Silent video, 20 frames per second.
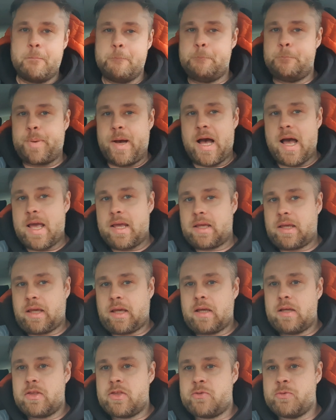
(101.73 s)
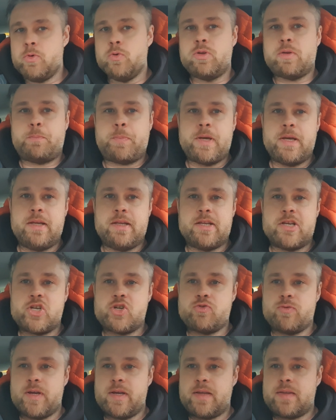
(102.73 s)
back through the Peak
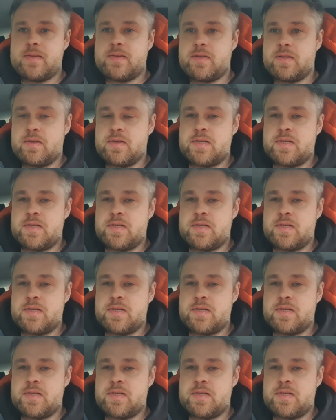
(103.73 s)
District,